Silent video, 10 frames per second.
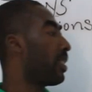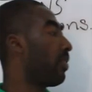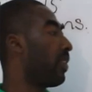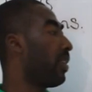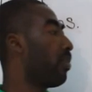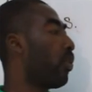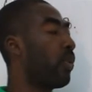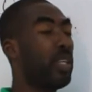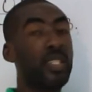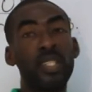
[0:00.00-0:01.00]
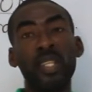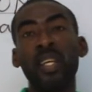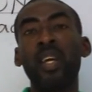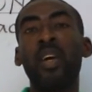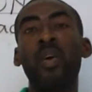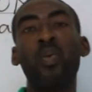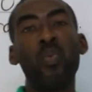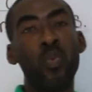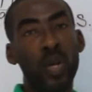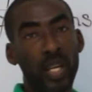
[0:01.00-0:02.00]

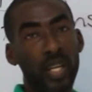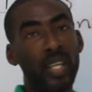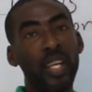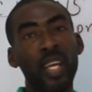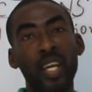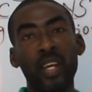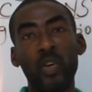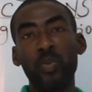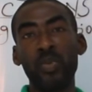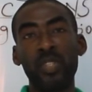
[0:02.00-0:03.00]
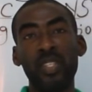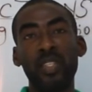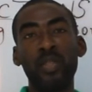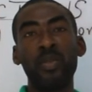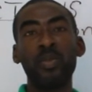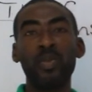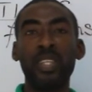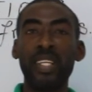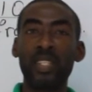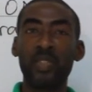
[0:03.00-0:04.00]
7.1. I hope to see you
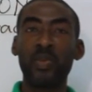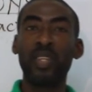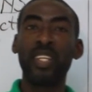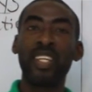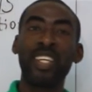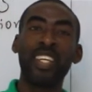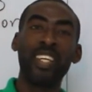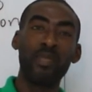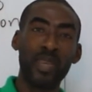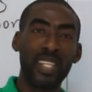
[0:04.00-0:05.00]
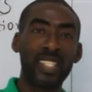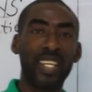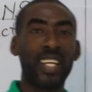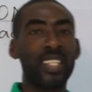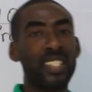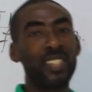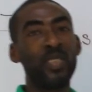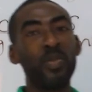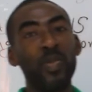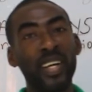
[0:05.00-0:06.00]
next week in math class.
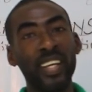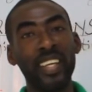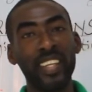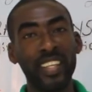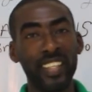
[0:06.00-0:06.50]
Goodbye.